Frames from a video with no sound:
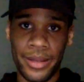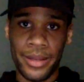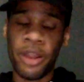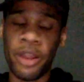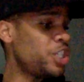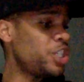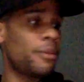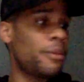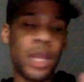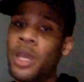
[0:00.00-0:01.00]
I don't hit you
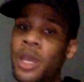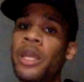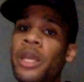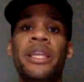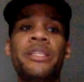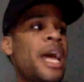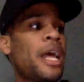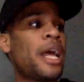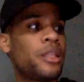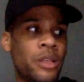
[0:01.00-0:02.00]
up now. Now listen,
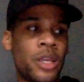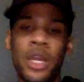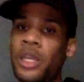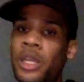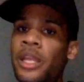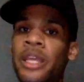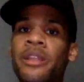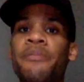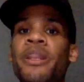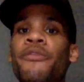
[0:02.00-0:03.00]

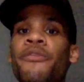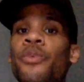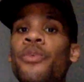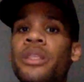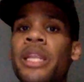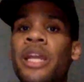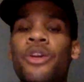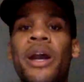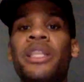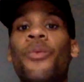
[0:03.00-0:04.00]
it's been a few weeks. Now you're
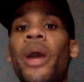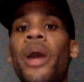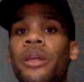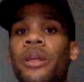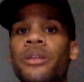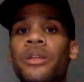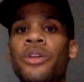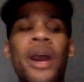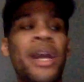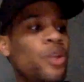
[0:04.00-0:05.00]
going to have to wait. You're
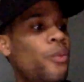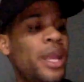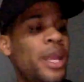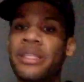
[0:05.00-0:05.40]
going to have to wait because